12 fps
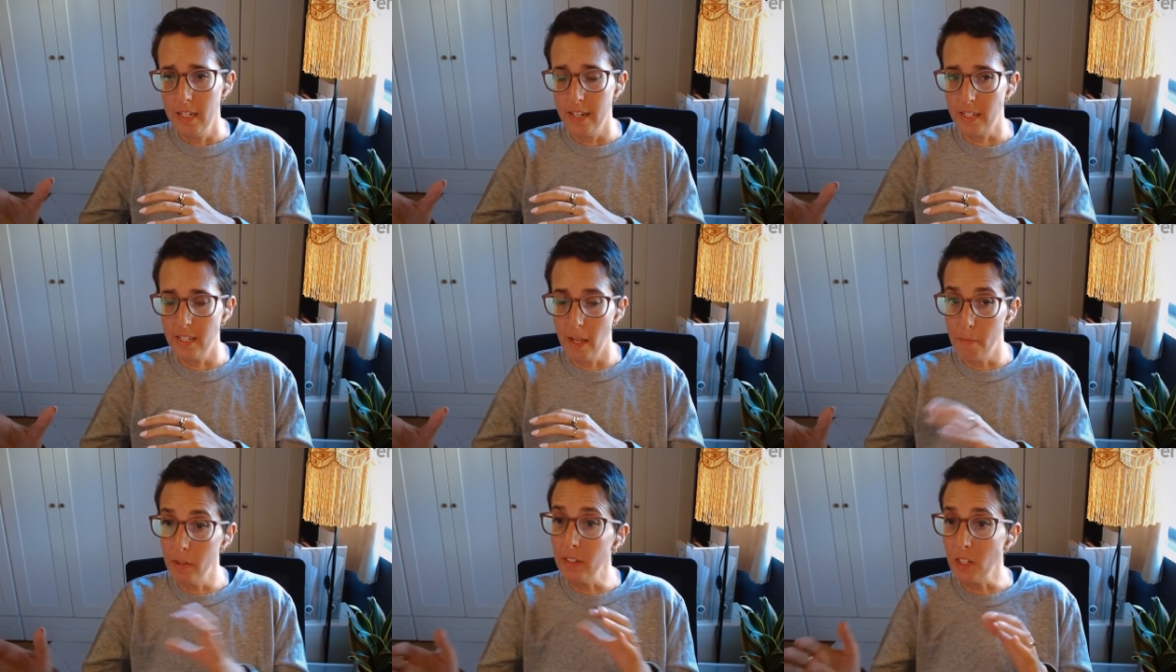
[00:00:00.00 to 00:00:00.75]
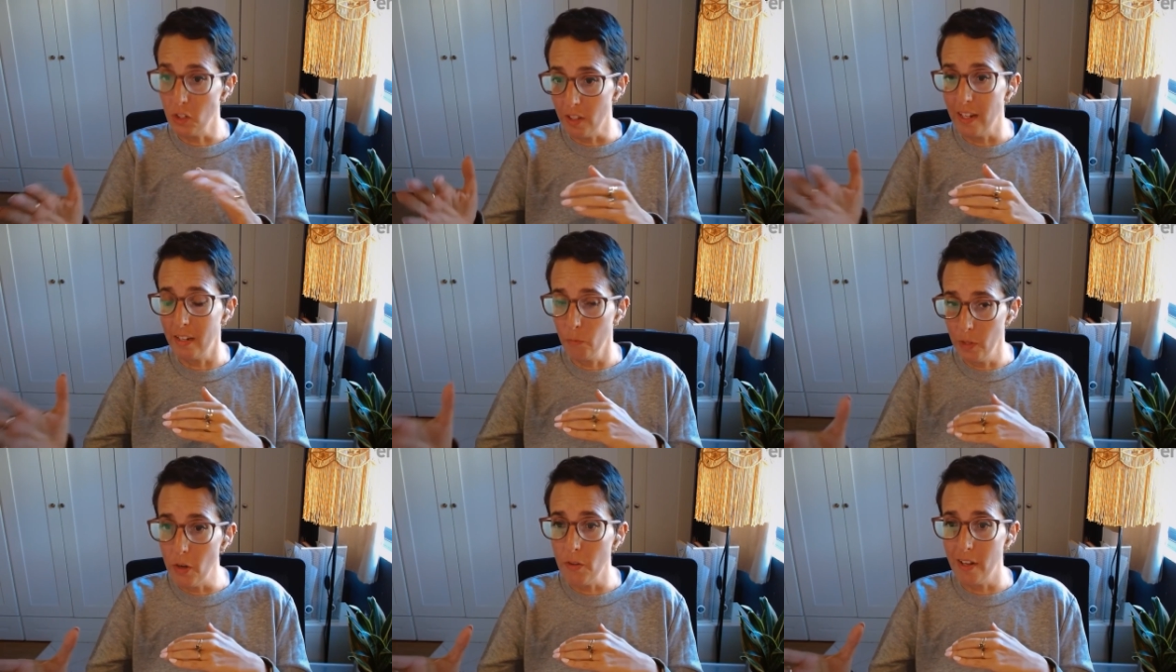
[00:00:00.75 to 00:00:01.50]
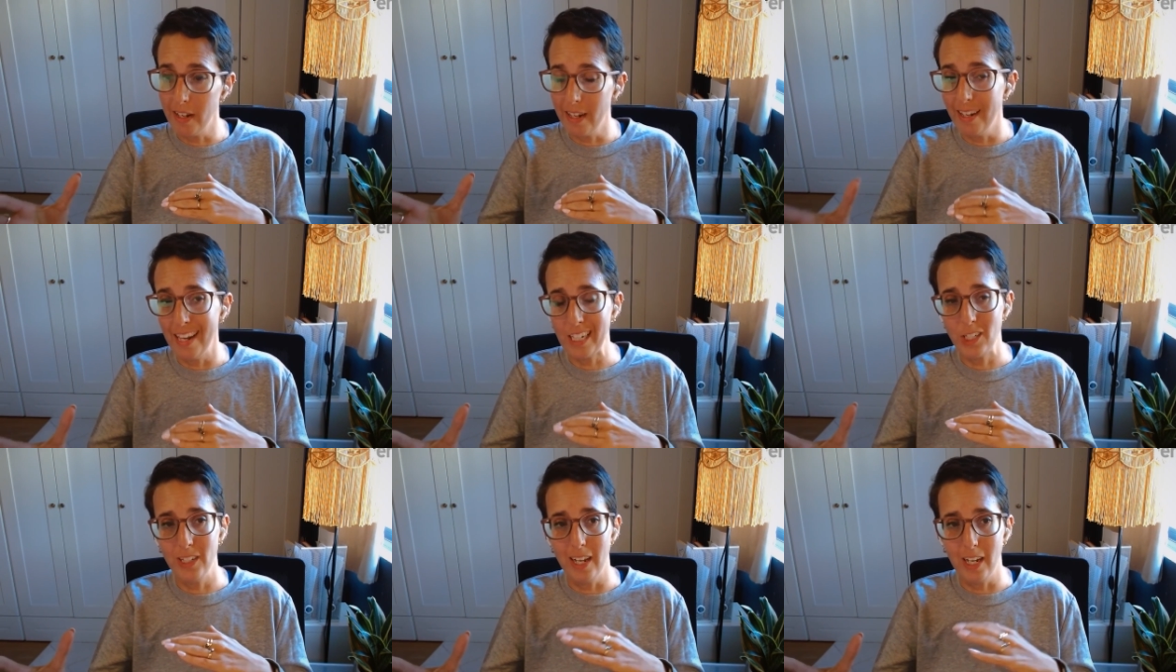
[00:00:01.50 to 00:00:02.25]
next to that building so that we know that it can
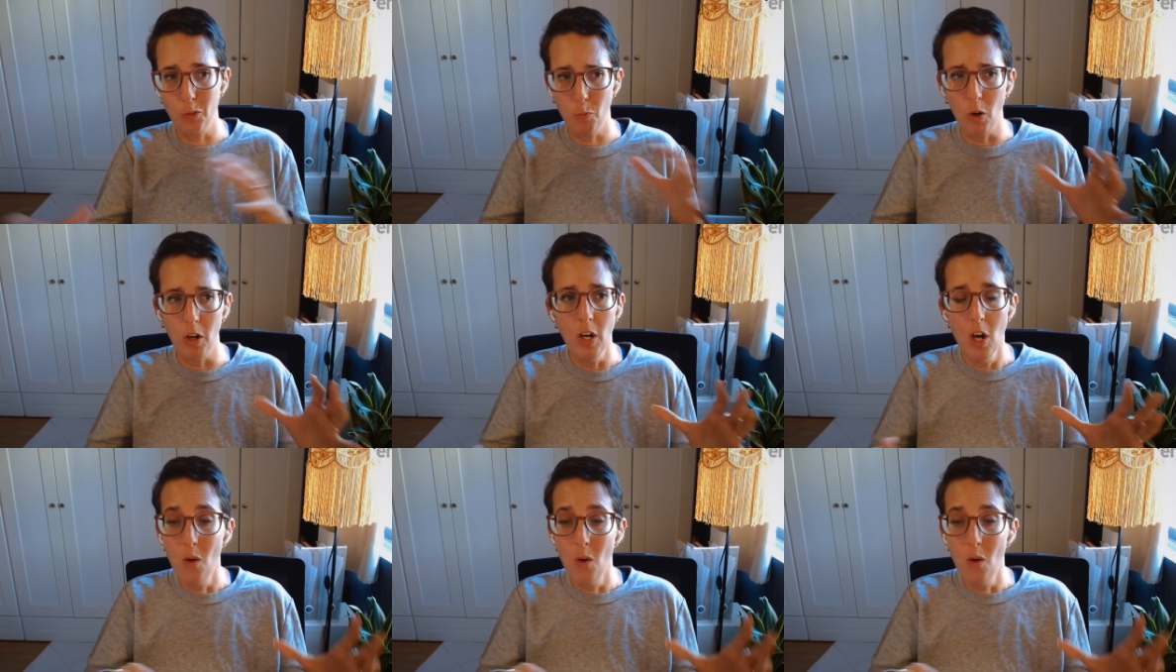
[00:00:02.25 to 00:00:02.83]
actually export?